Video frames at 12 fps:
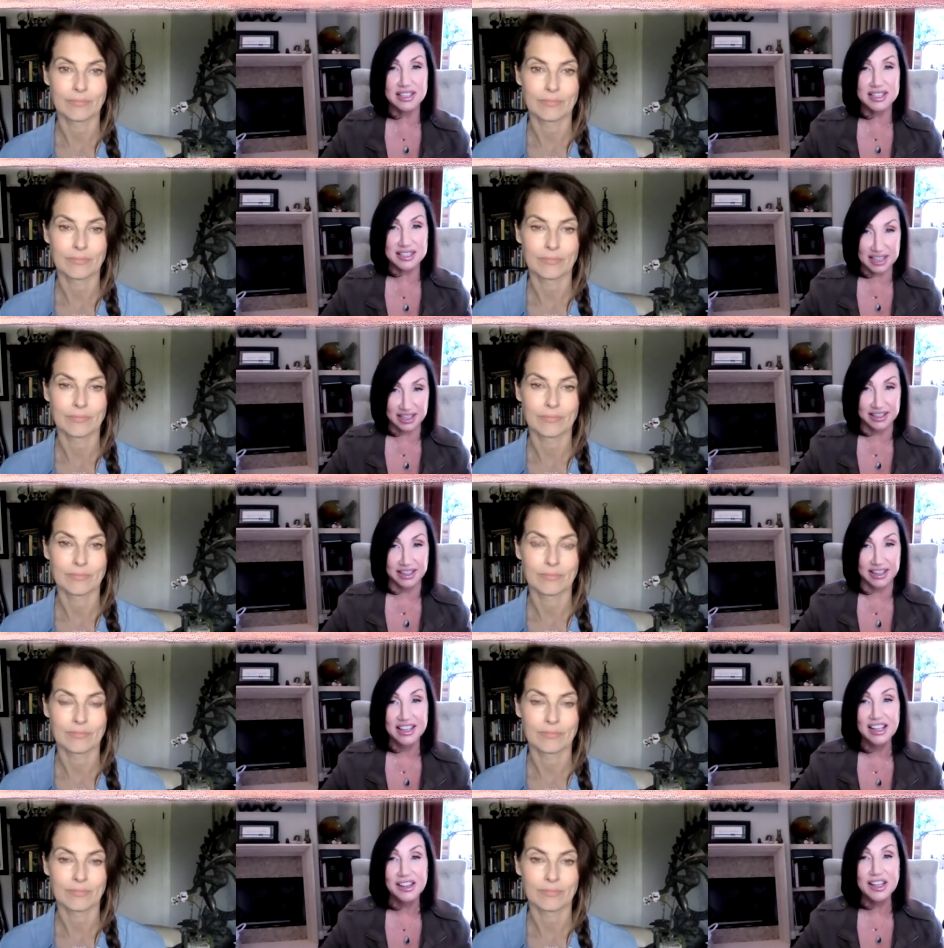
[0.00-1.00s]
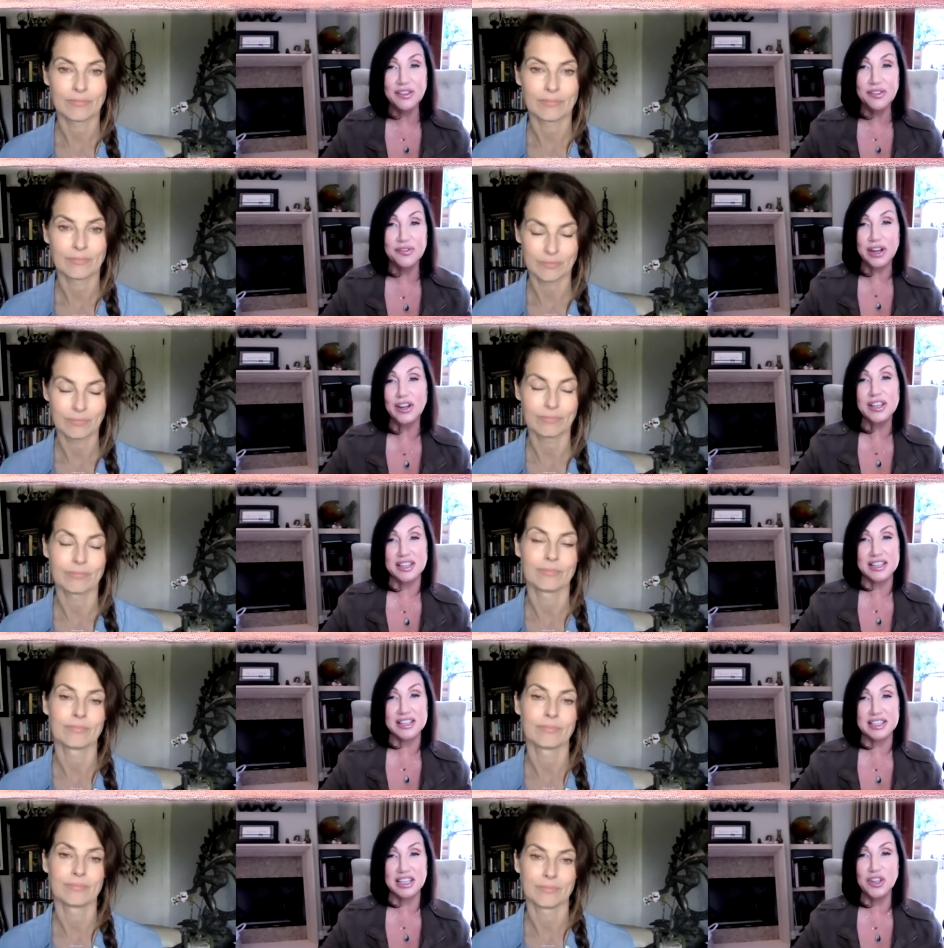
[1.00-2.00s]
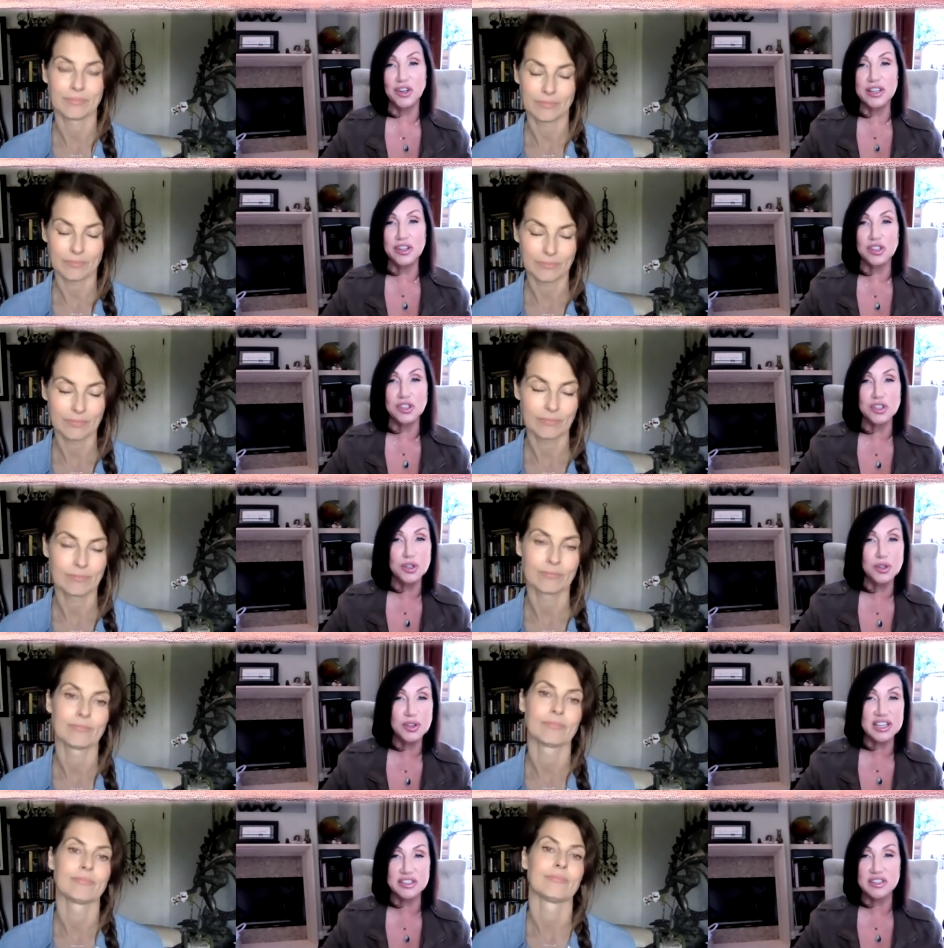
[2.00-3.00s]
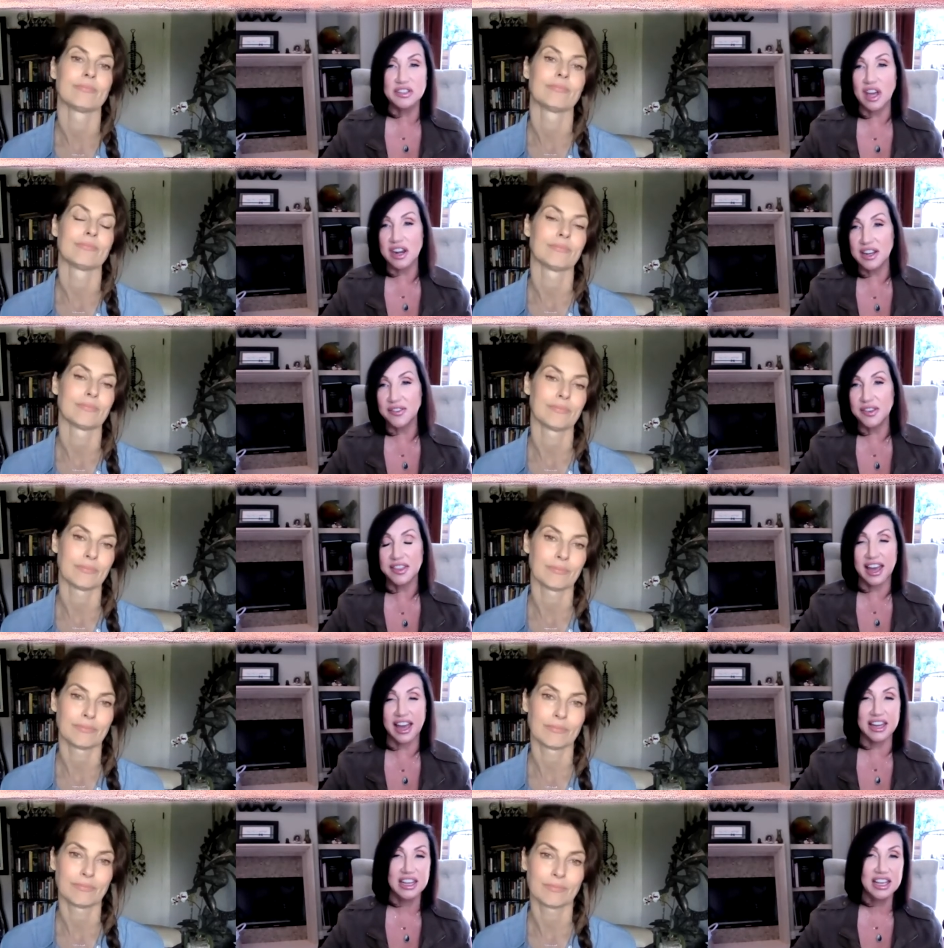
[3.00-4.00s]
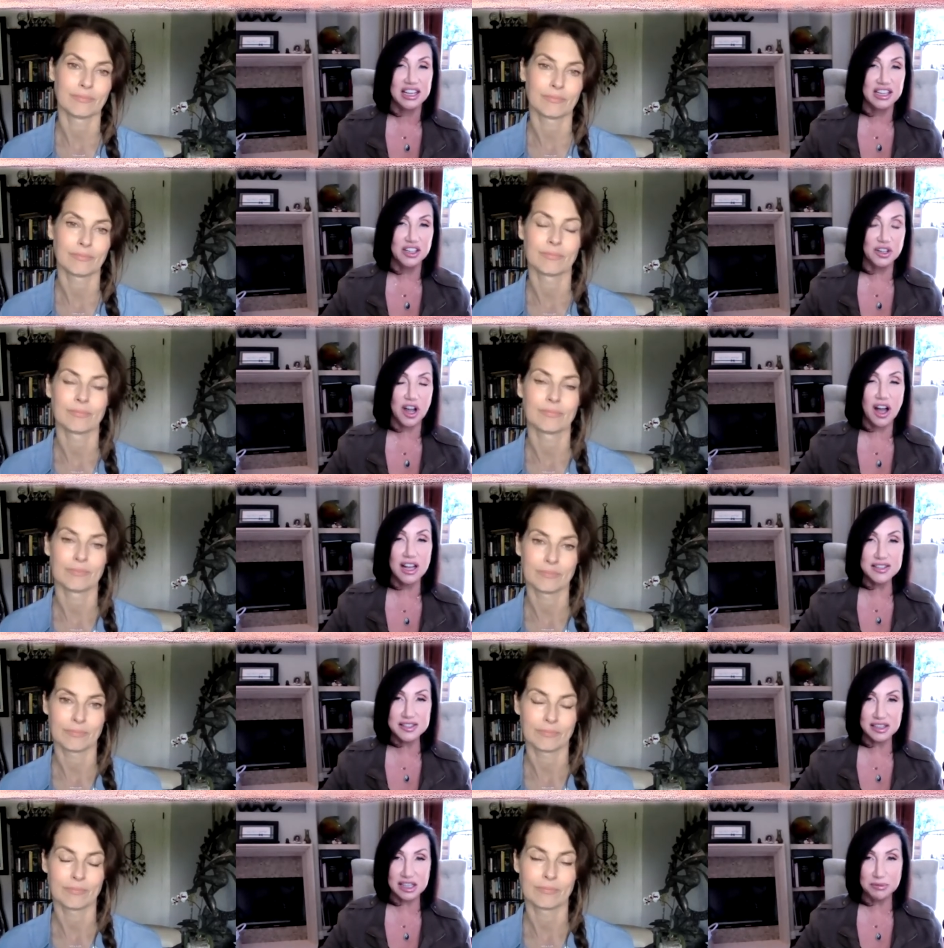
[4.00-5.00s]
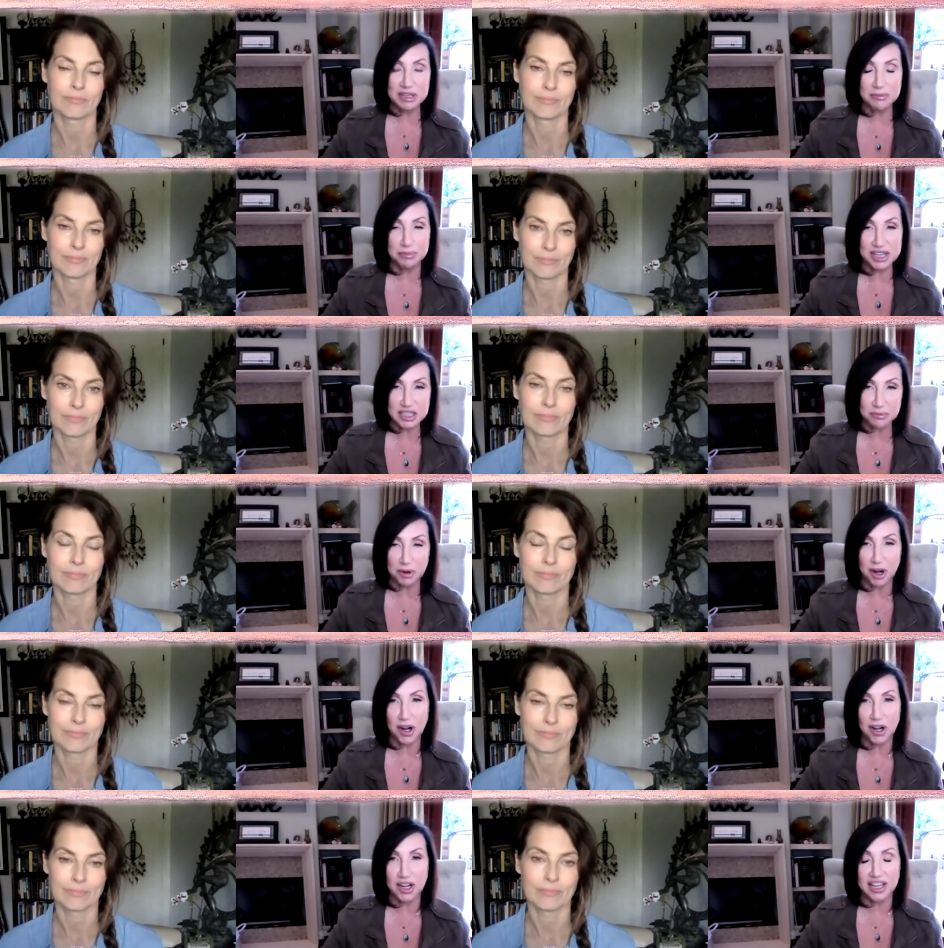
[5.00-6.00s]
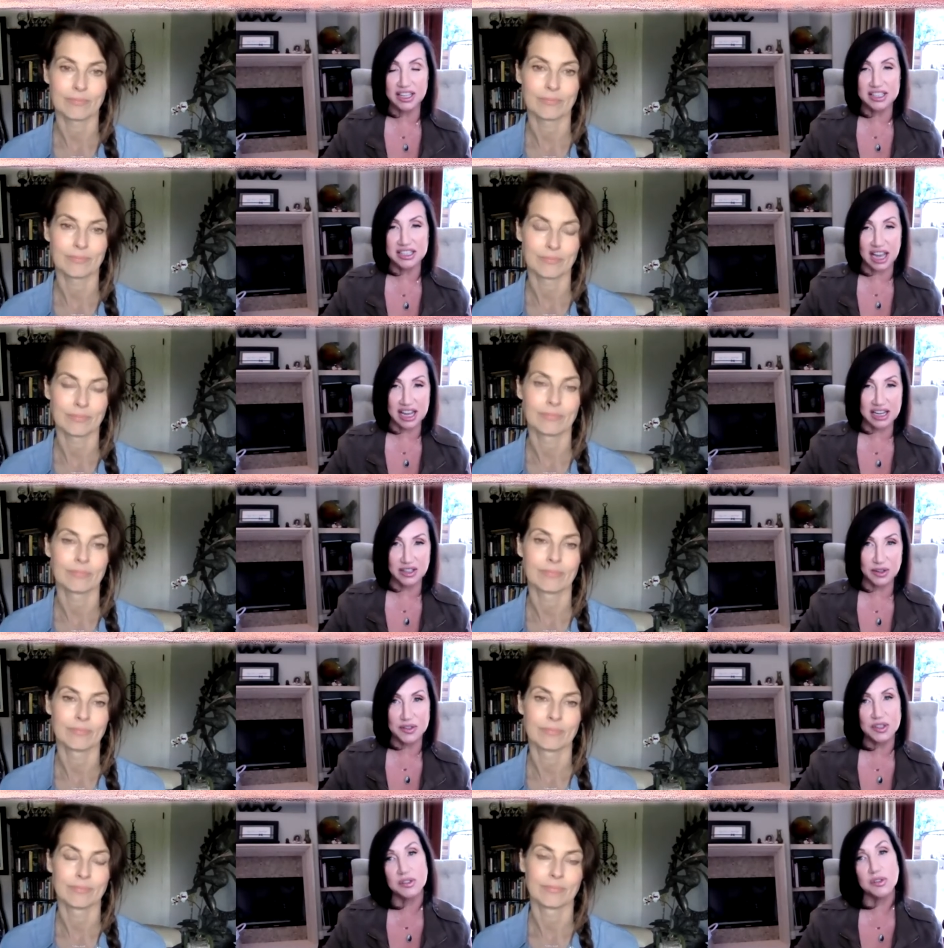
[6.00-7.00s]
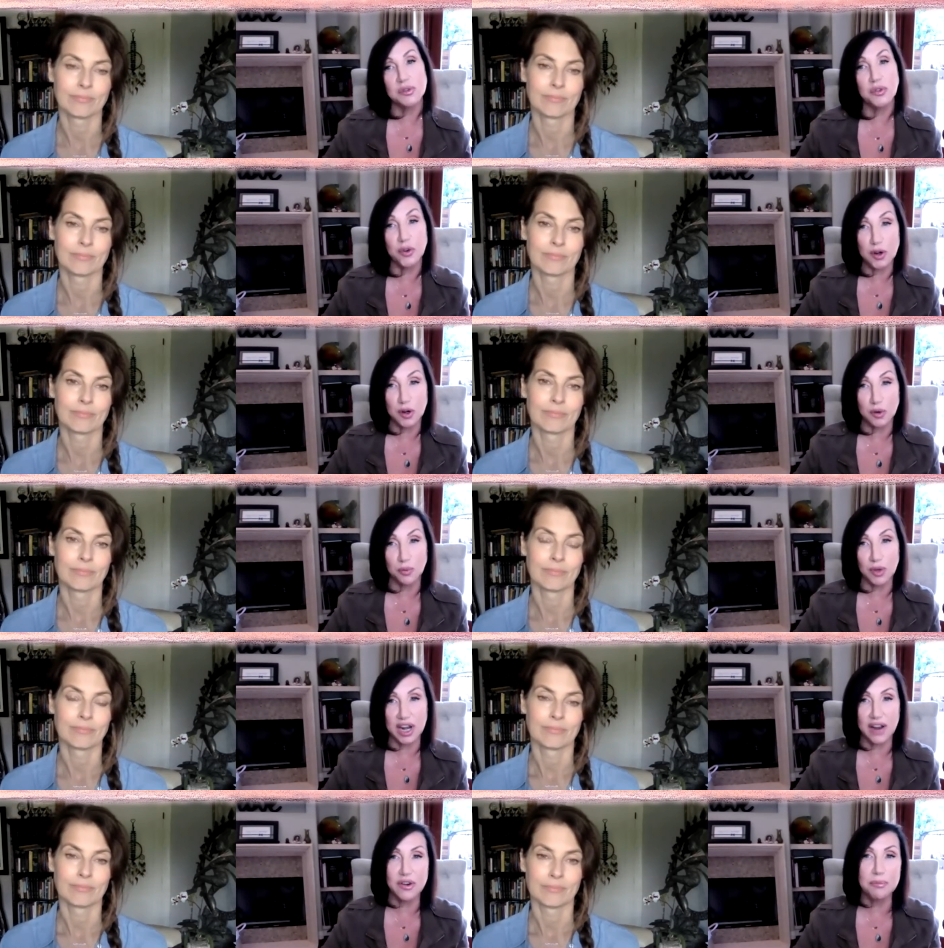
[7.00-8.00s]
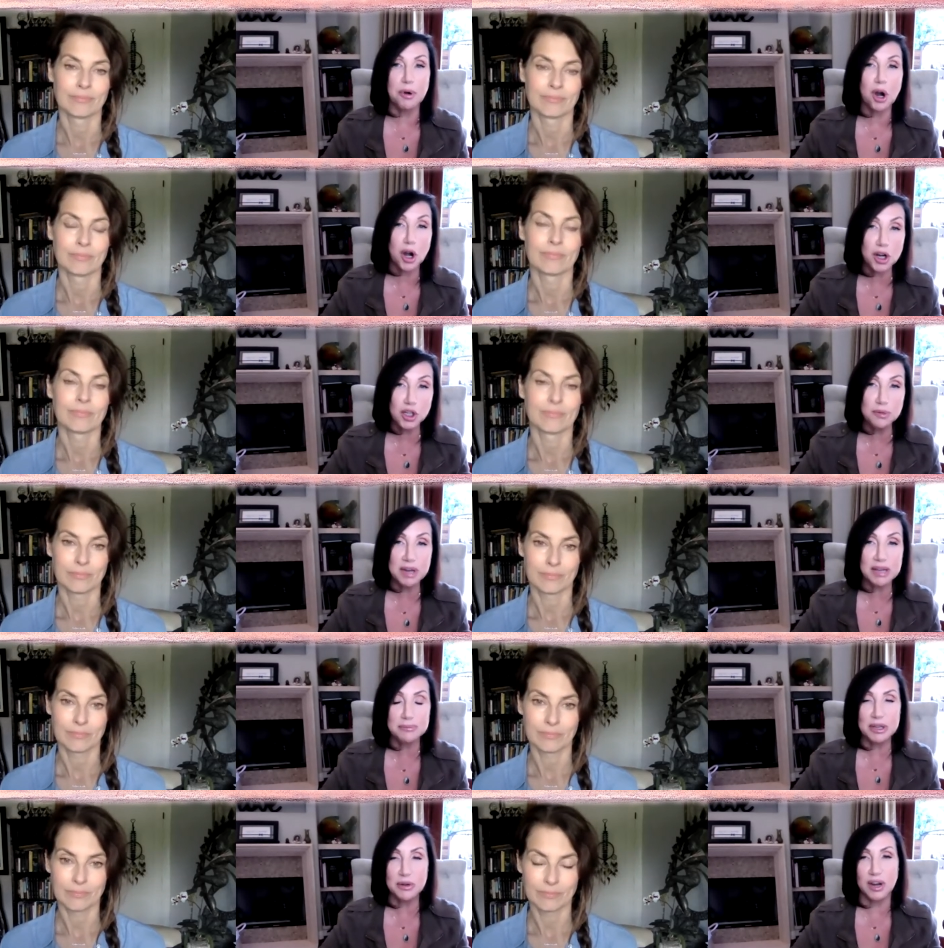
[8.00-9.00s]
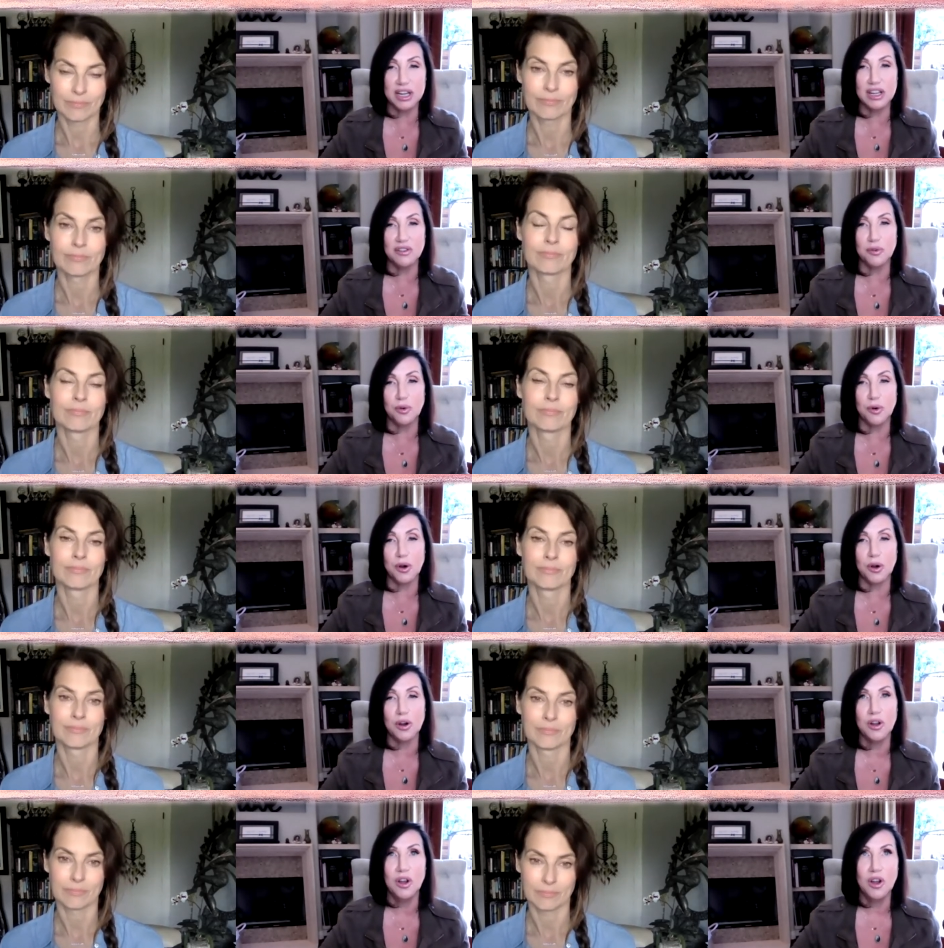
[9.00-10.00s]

Speaker 1: skin, like very thick skin. You're either to this, not enough of that. You're constantly being picked apart and diagnosed for whatever part you might be running for